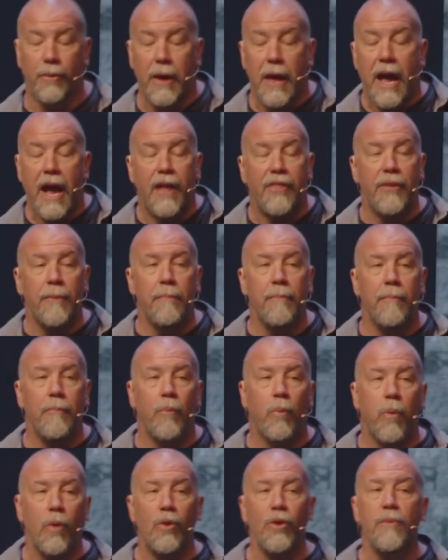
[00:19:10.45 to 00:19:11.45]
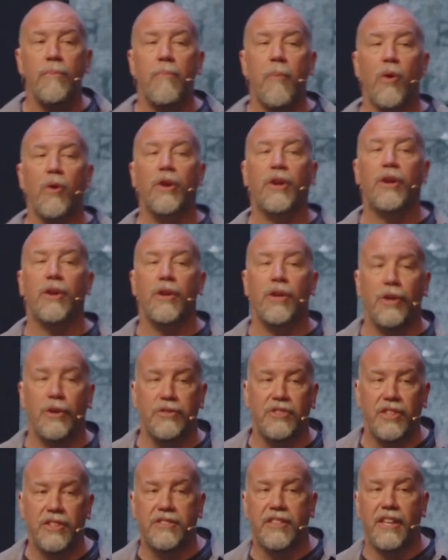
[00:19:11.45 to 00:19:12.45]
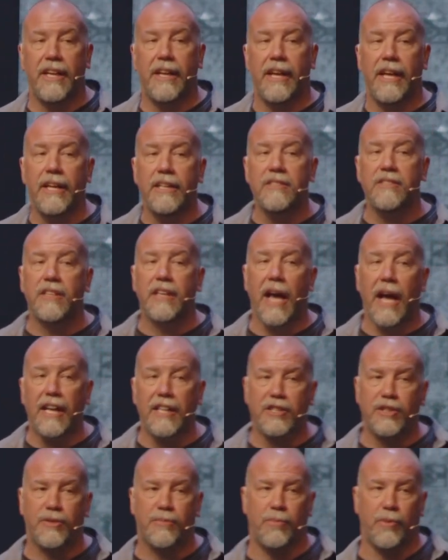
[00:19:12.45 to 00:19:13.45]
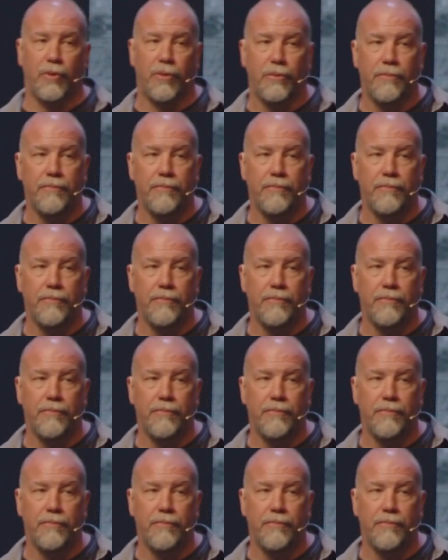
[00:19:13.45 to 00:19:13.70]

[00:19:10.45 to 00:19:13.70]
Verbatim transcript: And the word Mark uses in his gospel